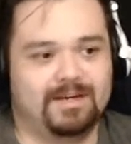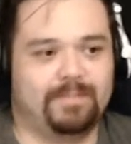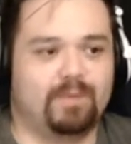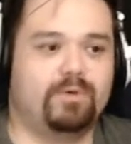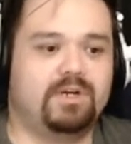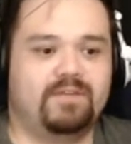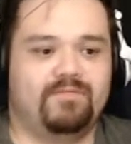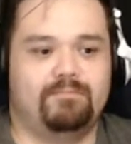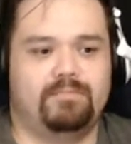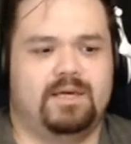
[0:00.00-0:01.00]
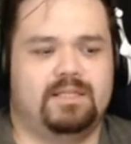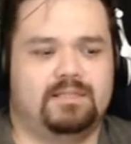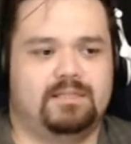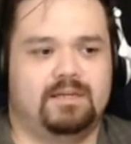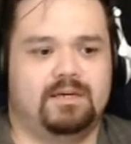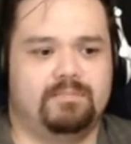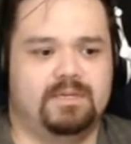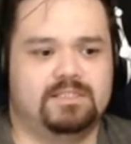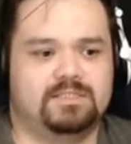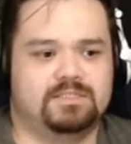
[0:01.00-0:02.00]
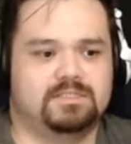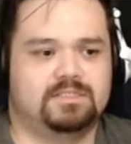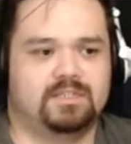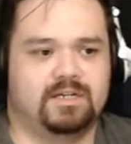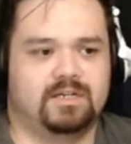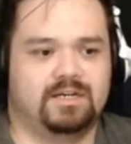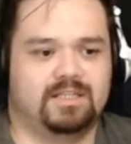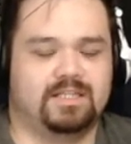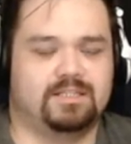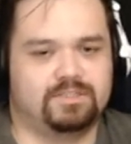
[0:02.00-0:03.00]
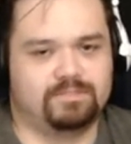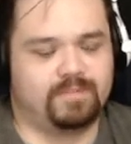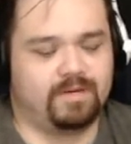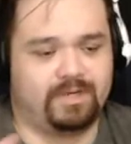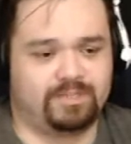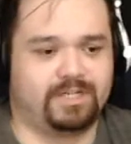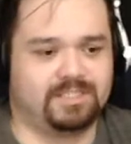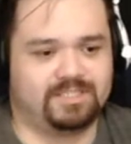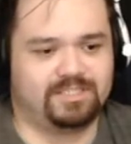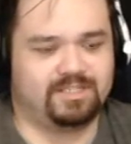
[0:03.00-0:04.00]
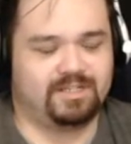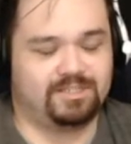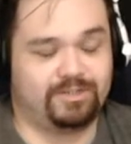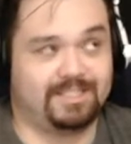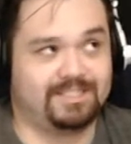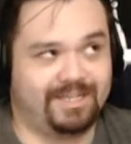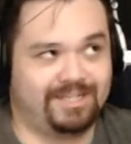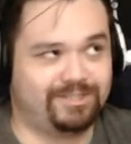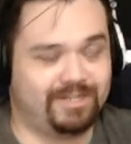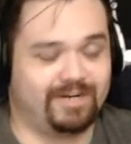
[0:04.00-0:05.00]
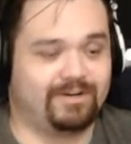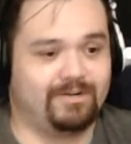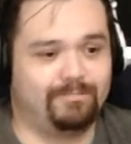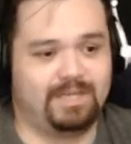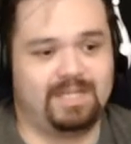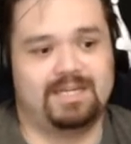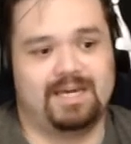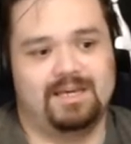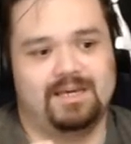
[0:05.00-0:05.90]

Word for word: I'm wondering if it meant, uh, means, uh, I think that there's might be a translation, translation error, meaning that